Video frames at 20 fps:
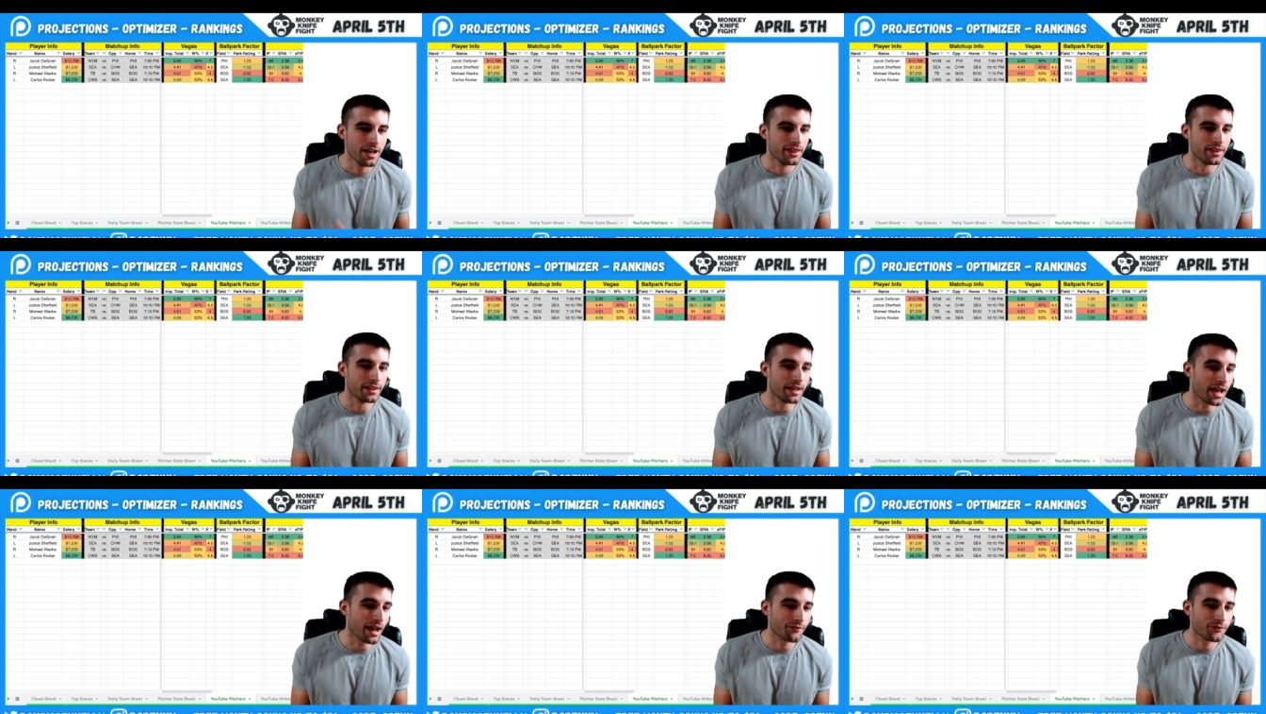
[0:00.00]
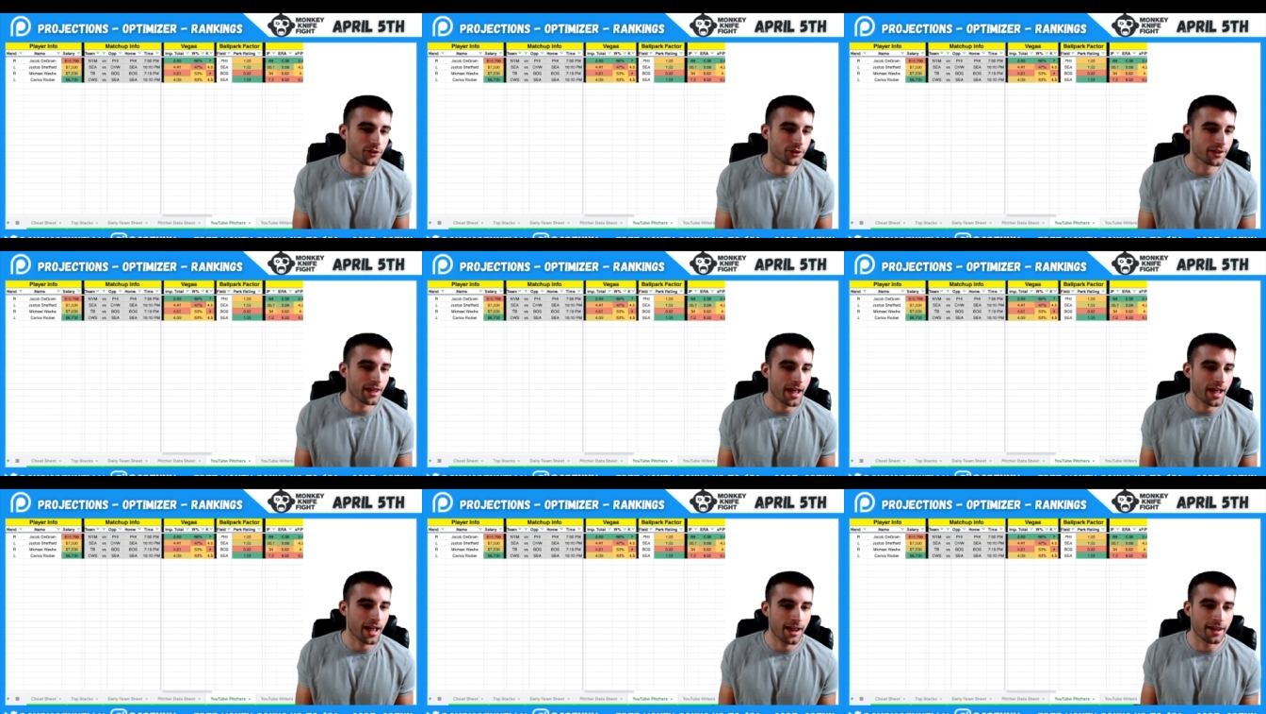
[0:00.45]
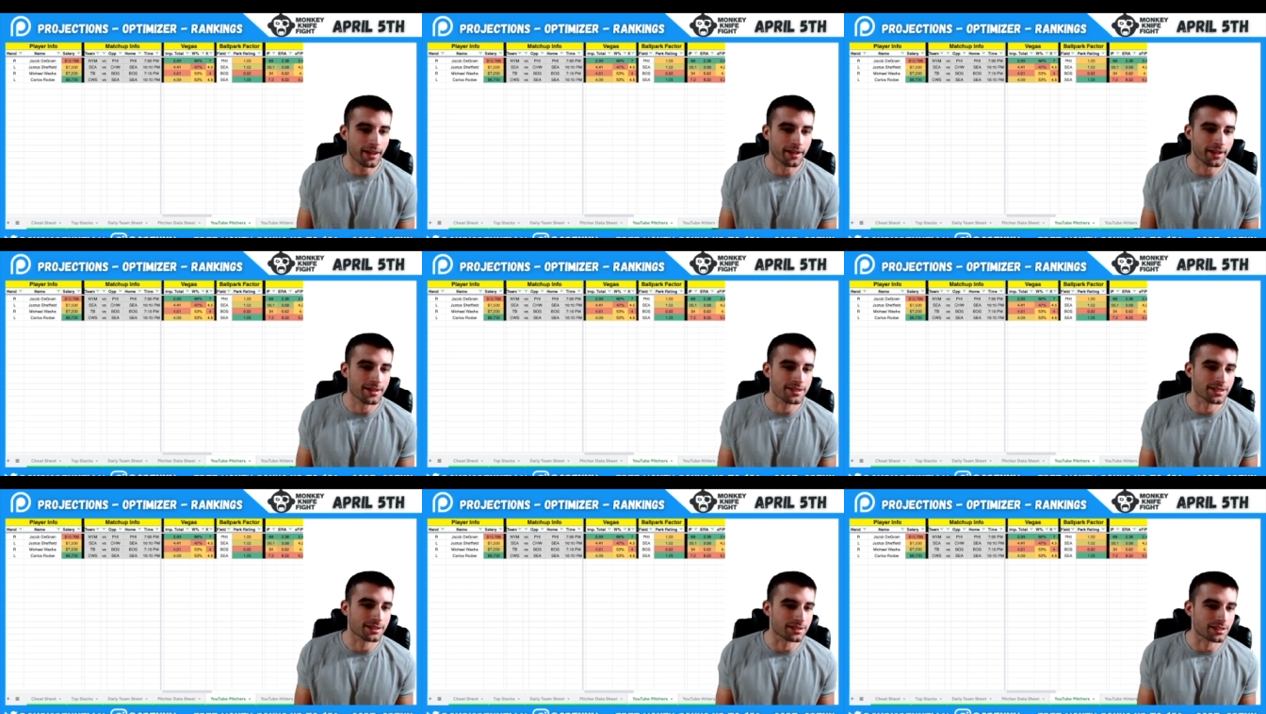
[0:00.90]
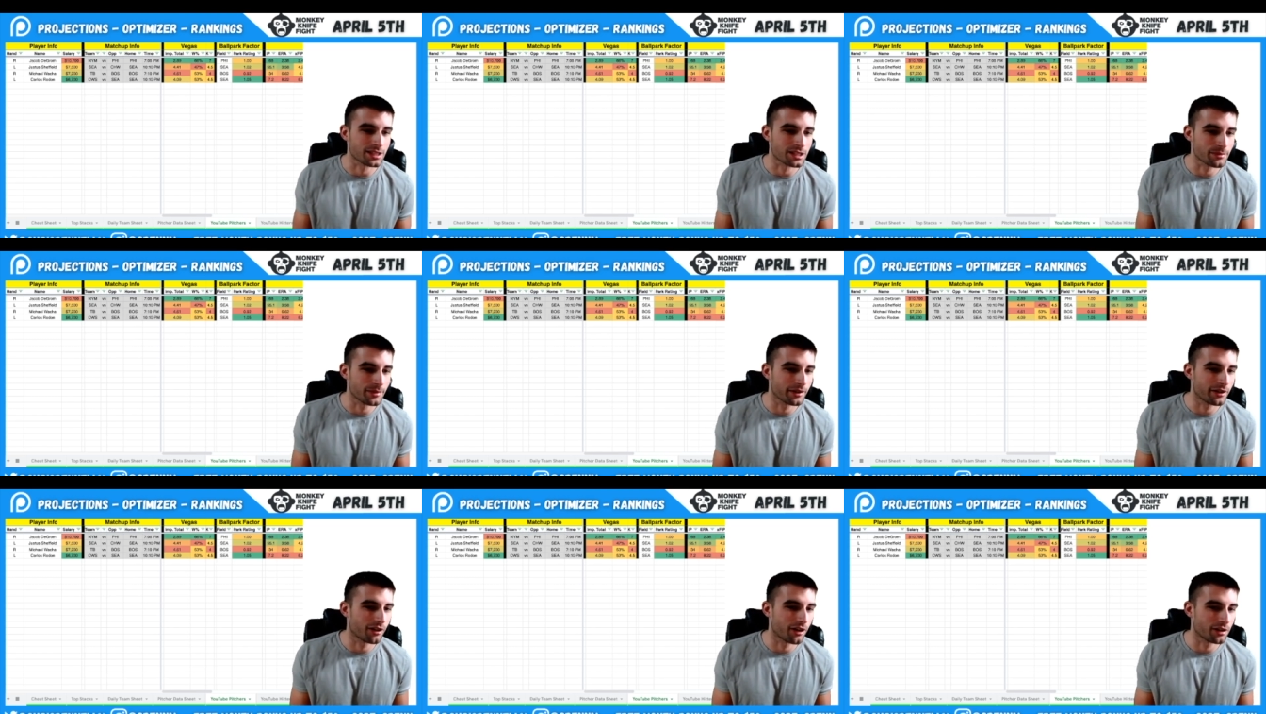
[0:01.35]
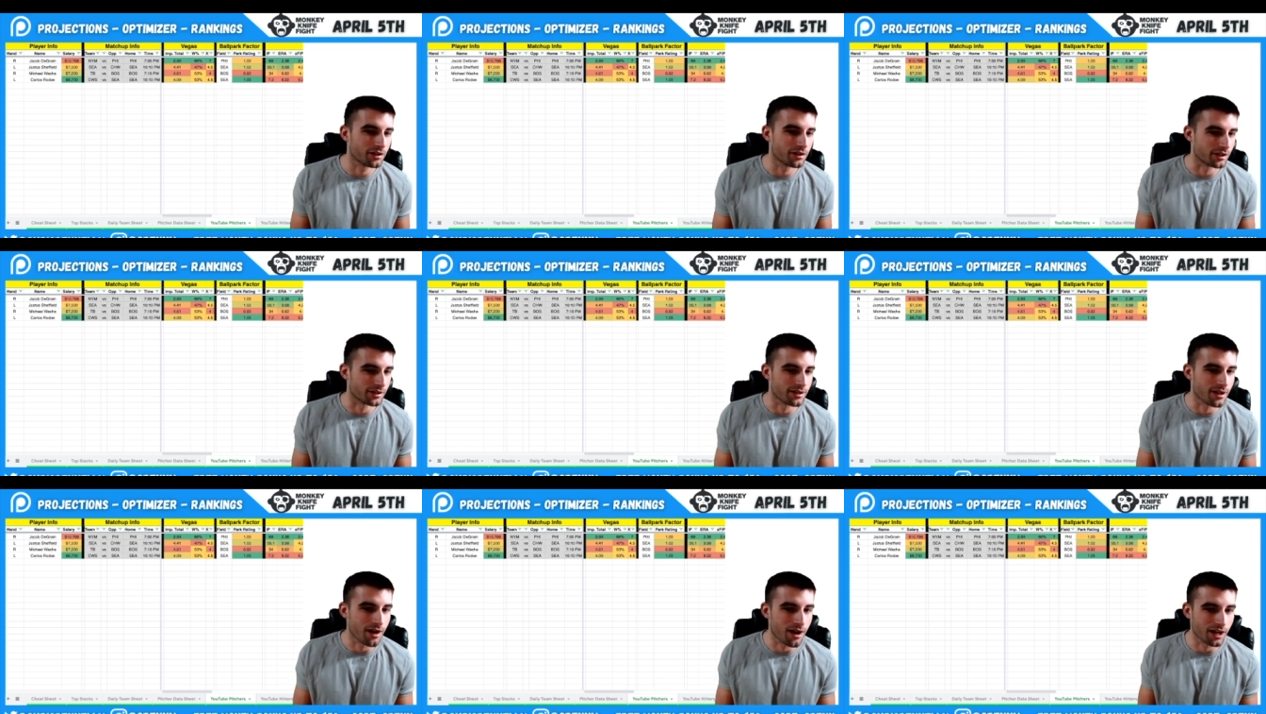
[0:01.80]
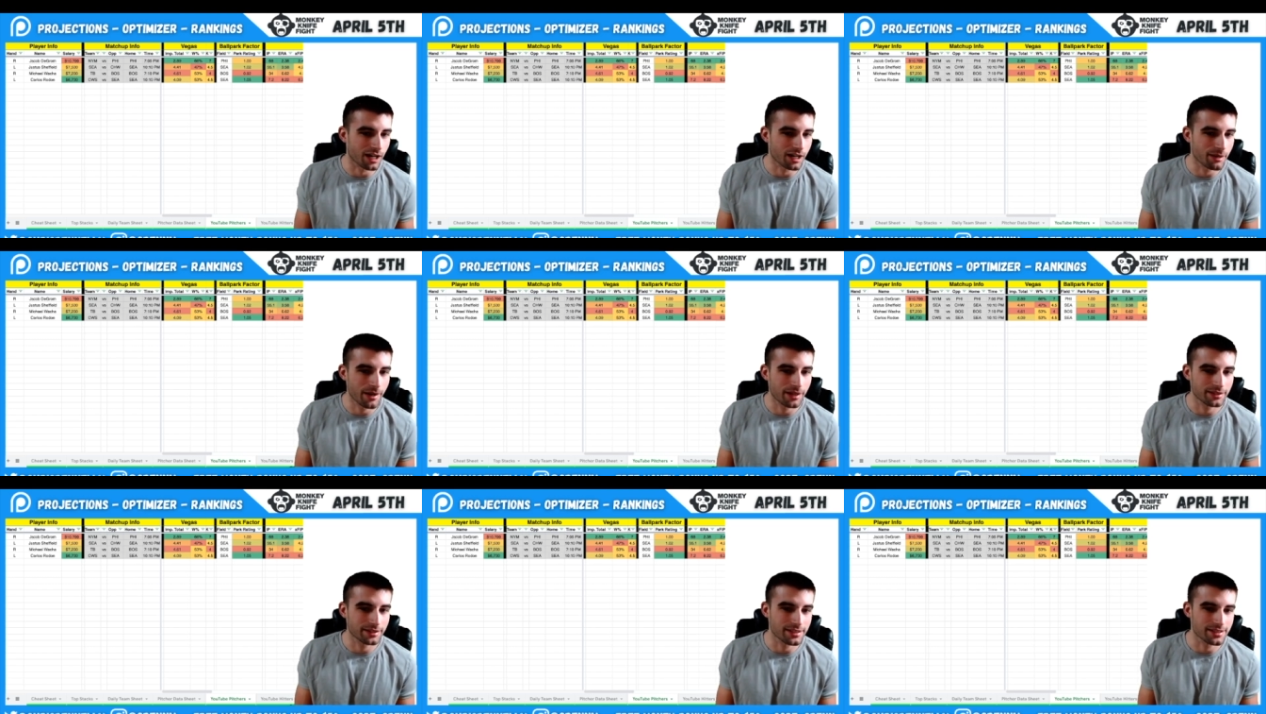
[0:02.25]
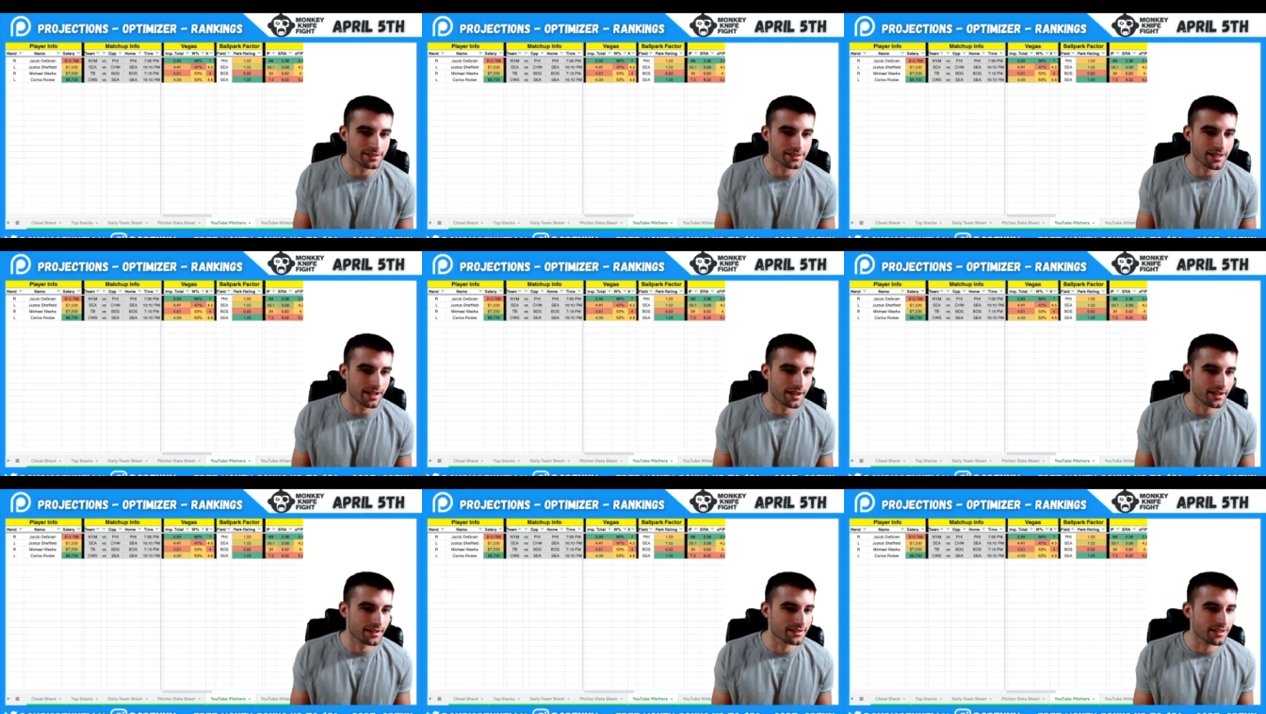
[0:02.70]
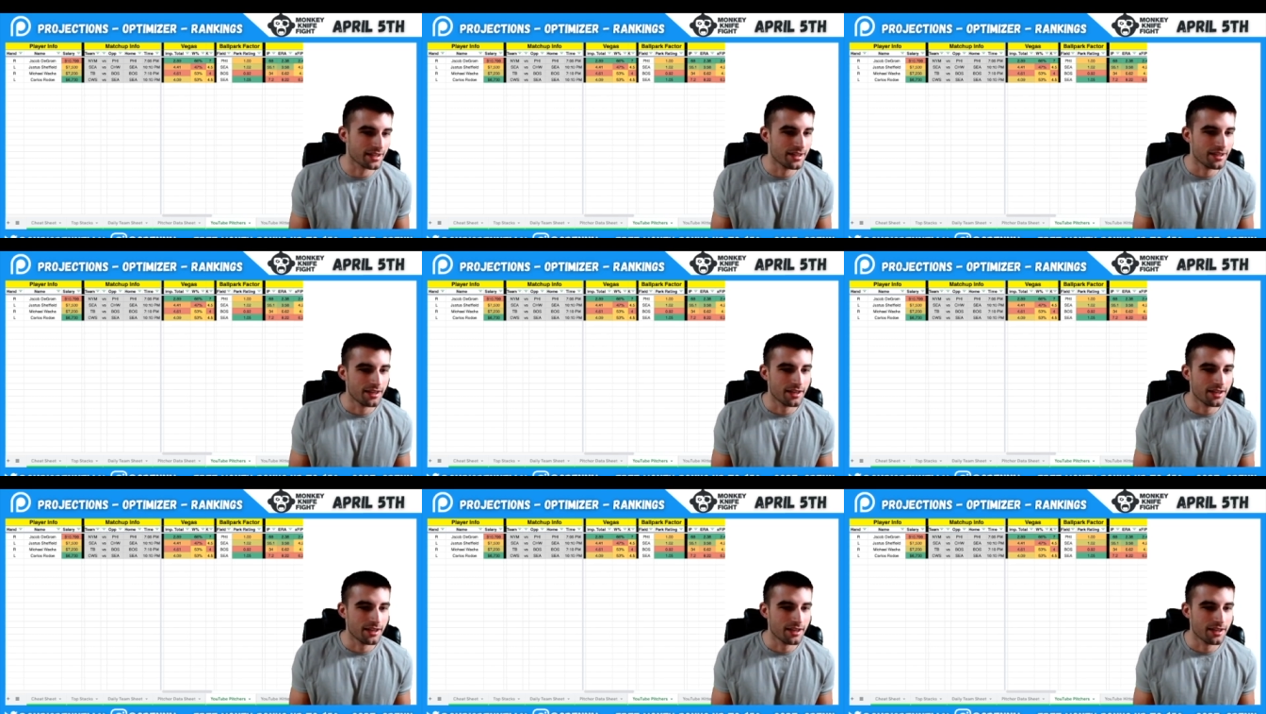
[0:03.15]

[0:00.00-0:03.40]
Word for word: Then after that, it gets a little bit harder to talk about these guys.